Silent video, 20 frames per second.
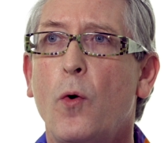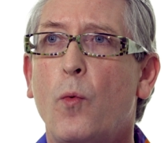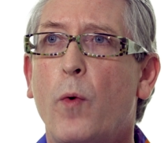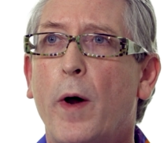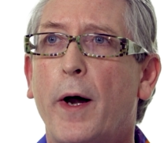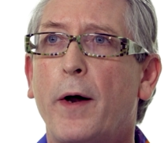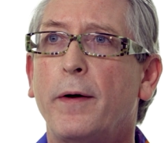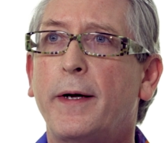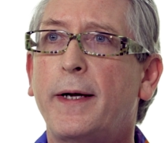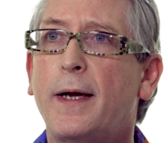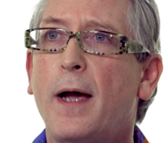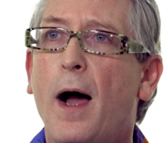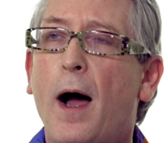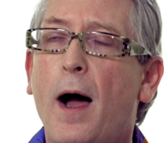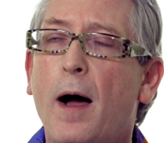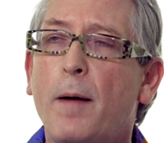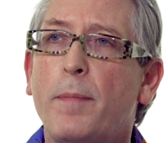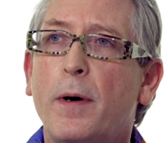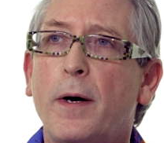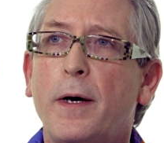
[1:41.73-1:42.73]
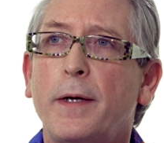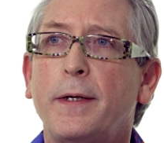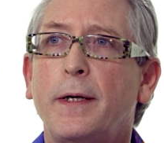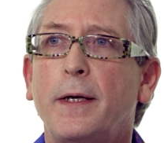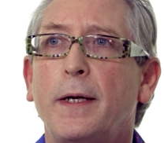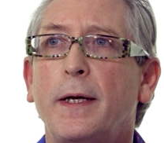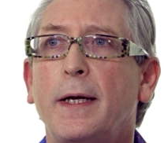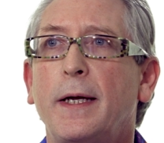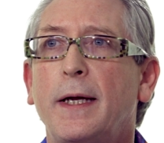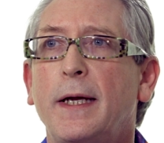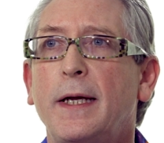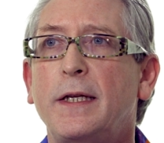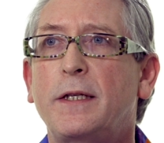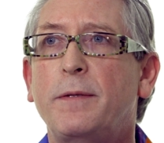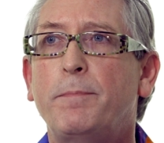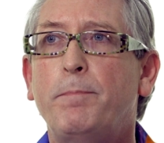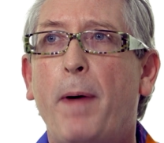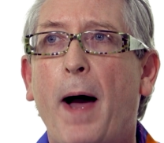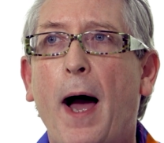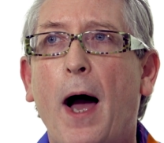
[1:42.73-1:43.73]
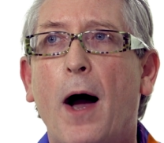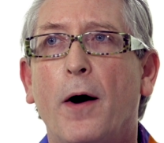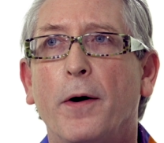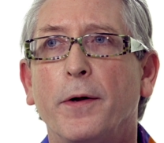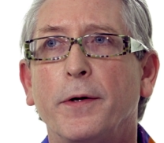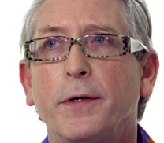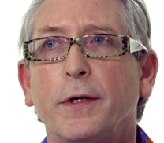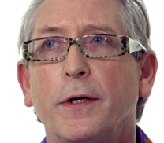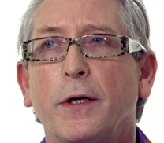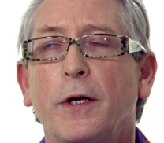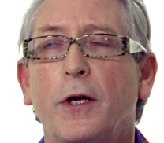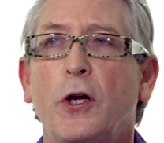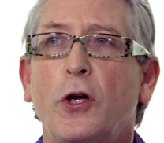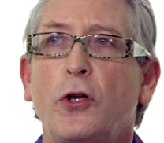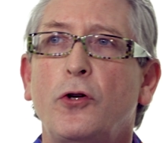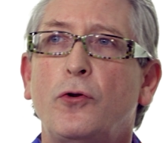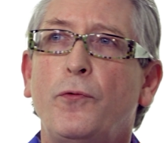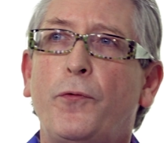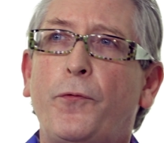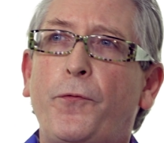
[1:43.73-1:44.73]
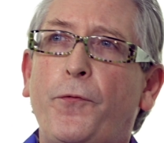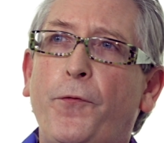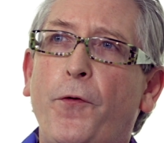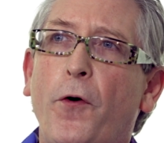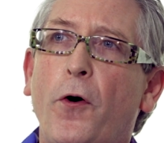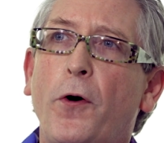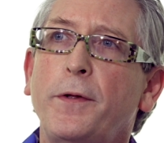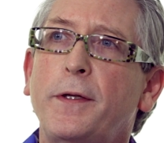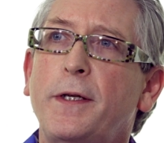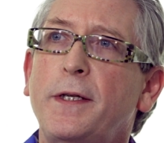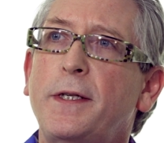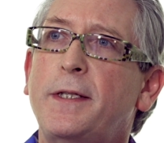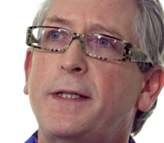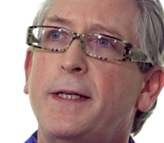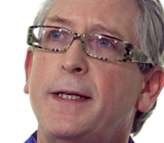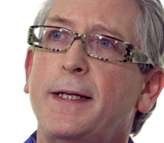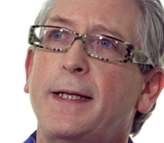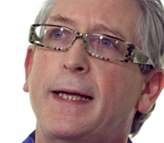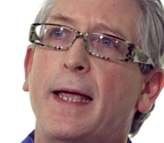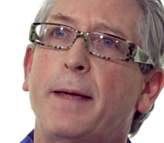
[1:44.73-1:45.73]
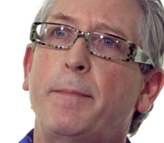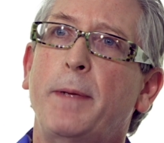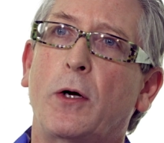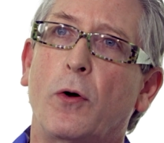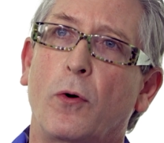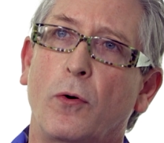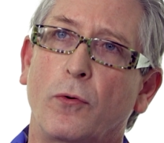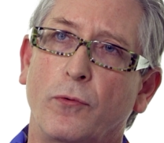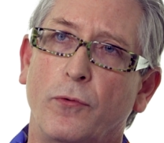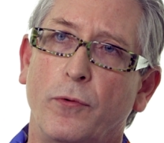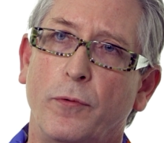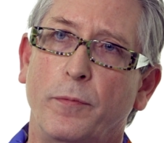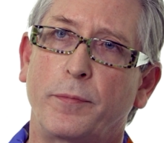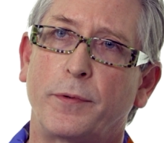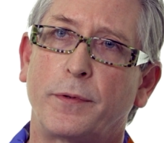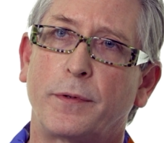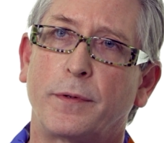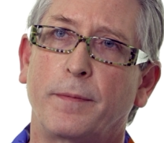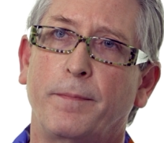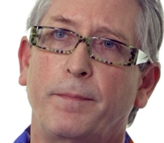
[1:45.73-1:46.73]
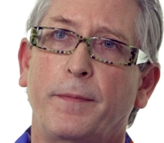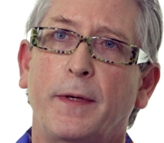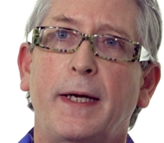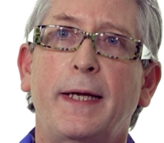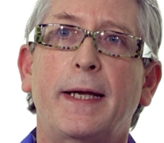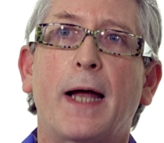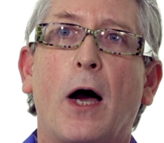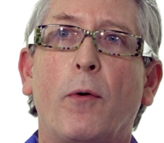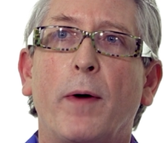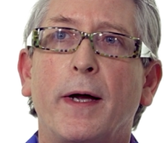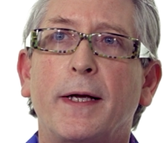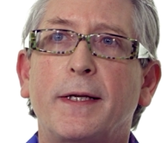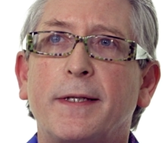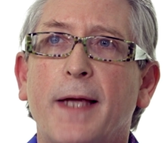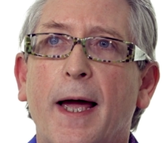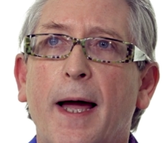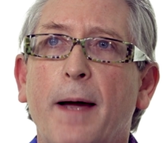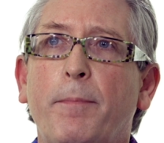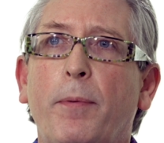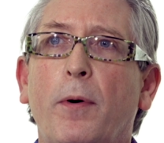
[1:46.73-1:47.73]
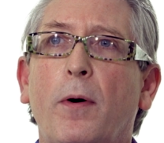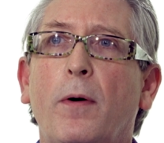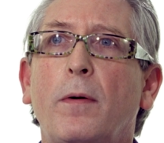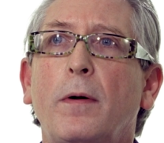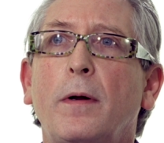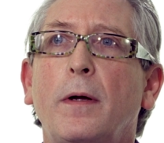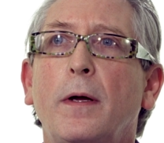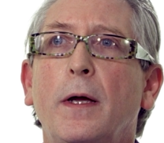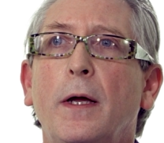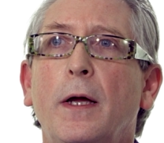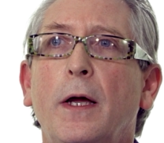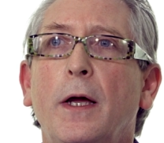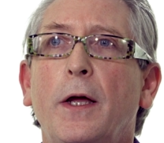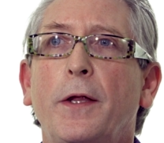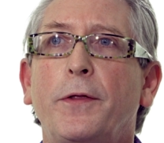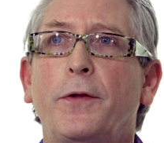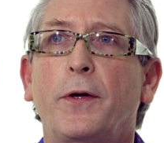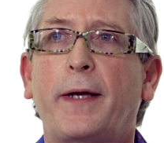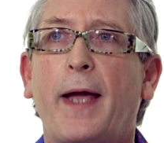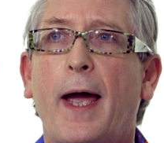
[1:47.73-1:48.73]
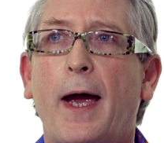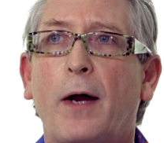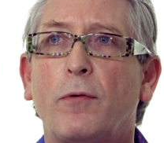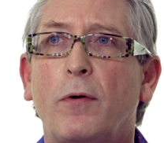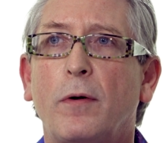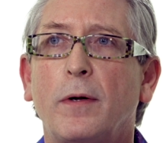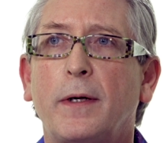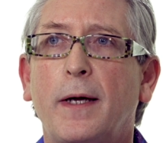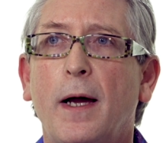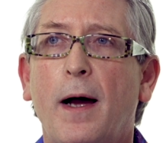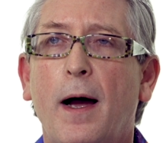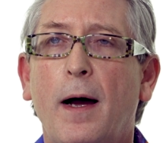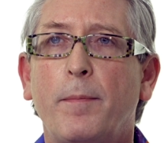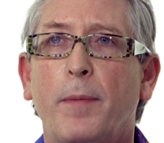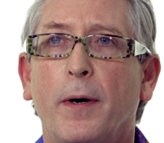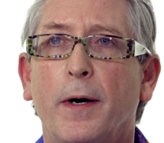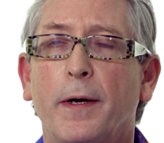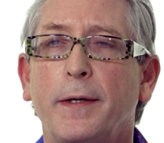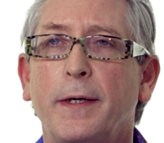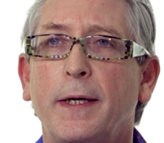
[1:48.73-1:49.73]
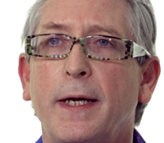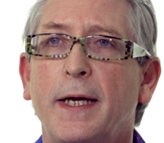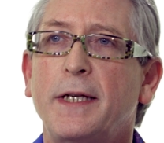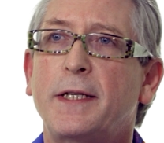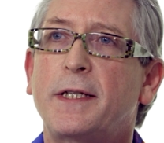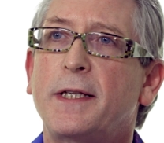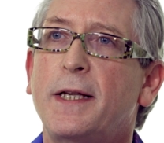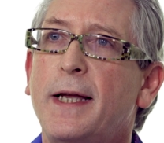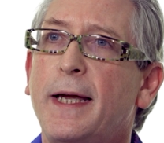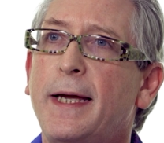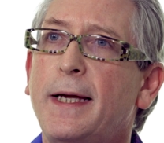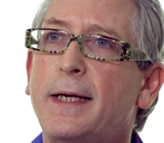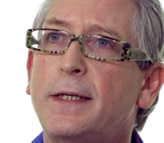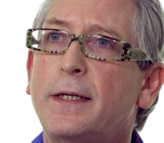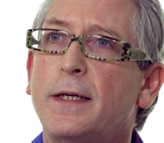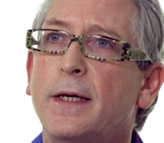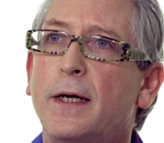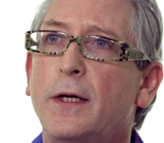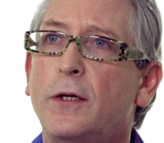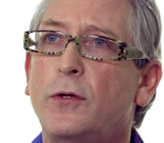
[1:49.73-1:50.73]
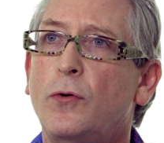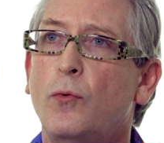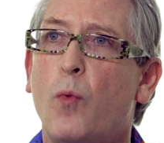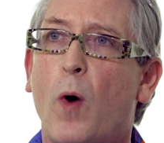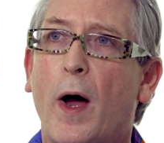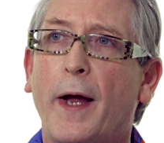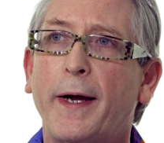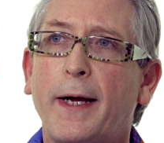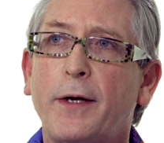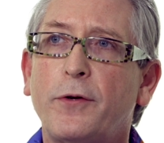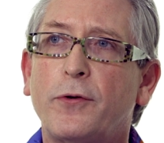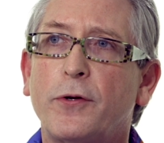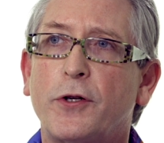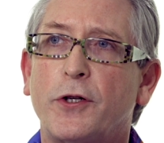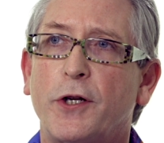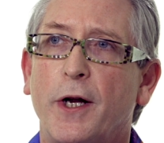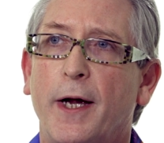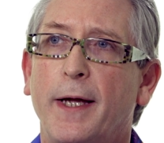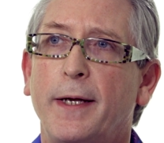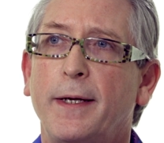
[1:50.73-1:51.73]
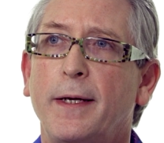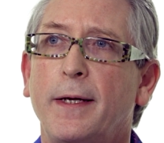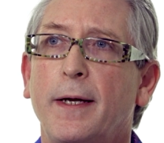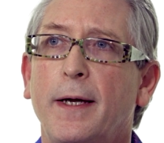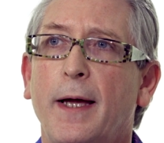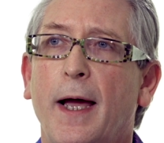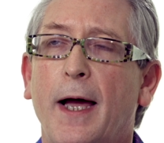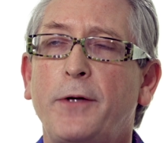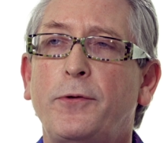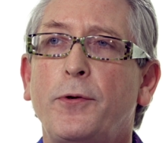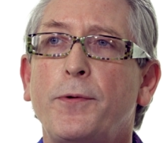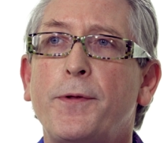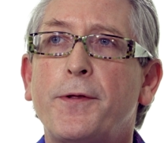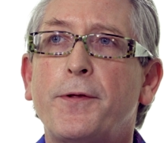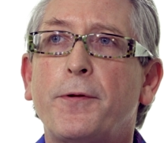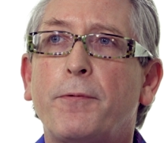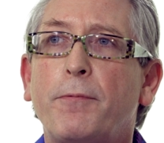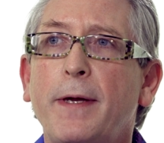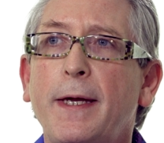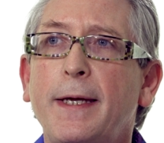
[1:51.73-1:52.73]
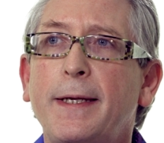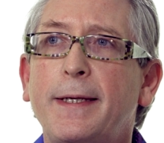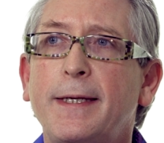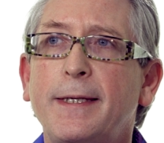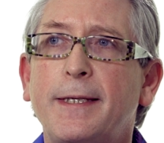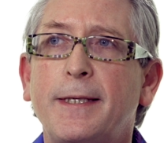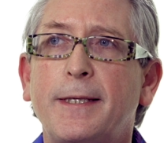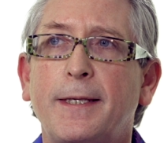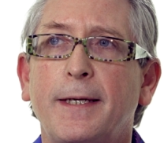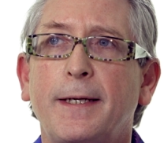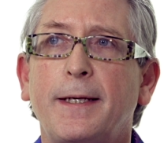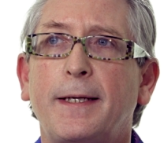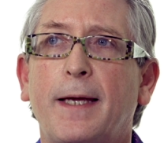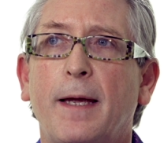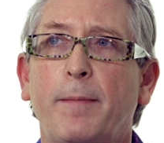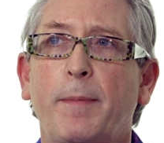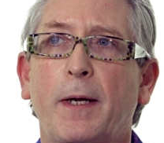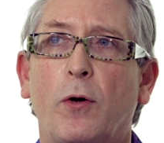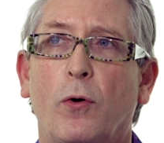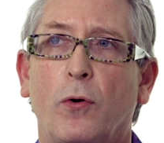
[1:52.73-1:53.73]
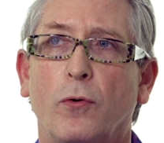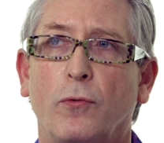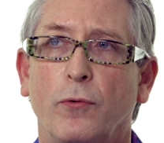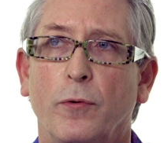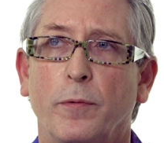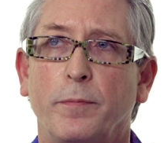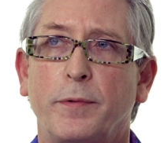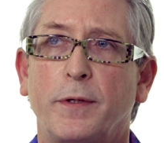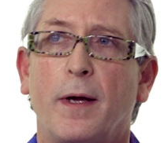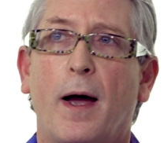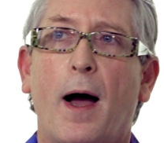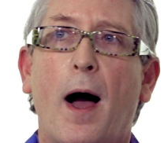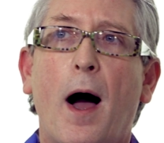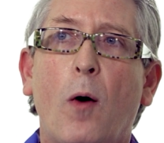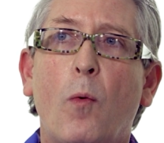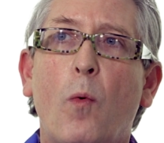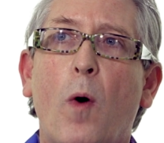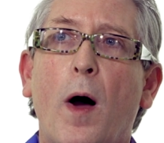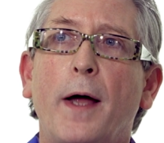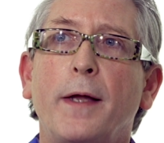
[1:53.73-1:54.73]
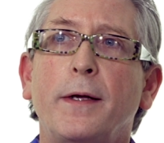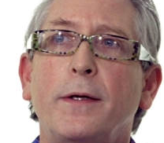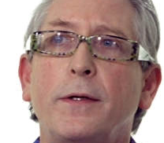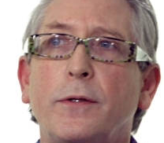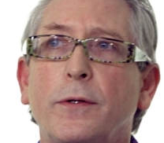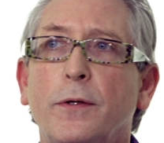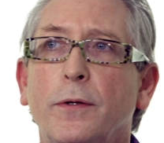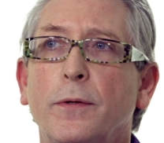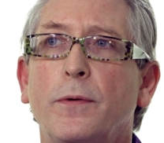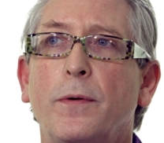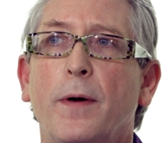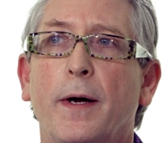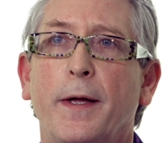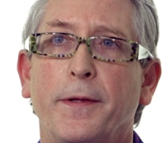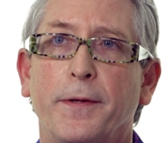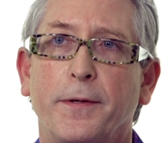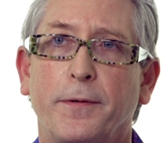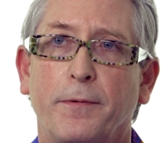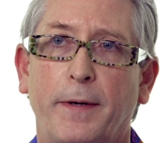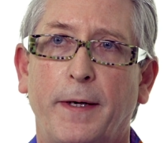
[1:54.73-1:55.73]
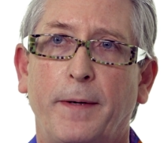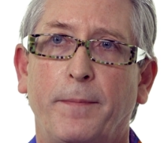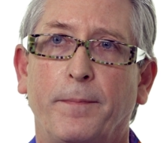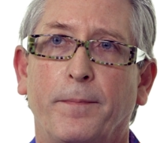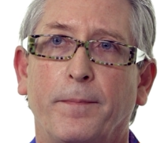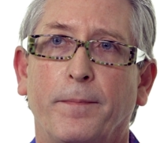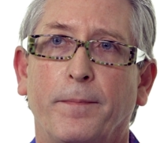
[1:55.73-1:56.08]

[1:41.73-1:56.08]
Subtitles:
where a carbon is bound to four distinct chemical groups. In our example, the chiral carbon is linked to one hydrogen and to three distinct chemical groups, R1, 2, and 3.